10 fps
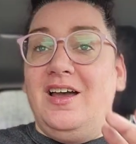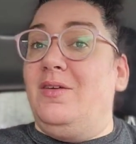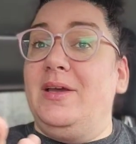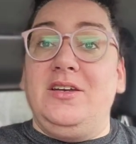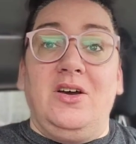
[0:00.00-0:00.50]

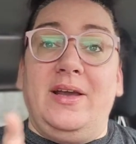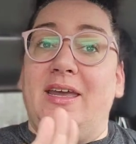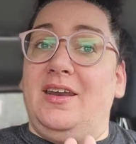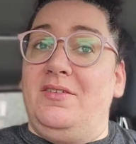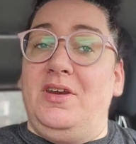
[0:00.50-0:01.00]
I'm like, no, I
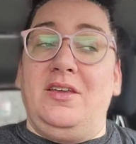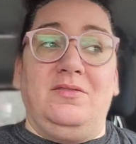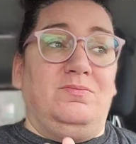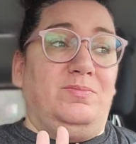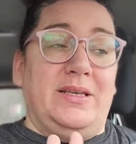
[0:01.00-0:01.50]
can't have any
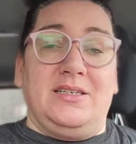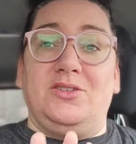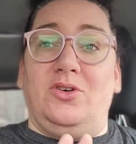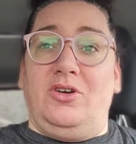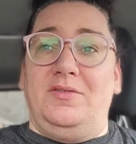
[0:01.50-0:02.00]

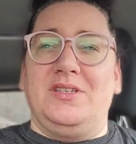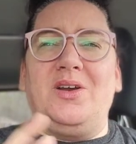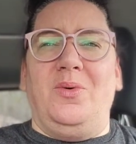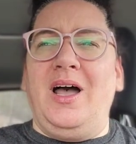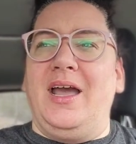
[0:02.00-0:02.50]
biscuits or gravy. He's
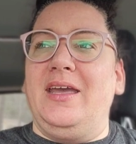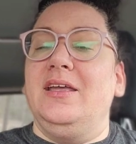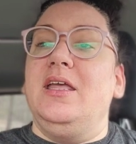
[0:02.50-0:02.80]
like, why?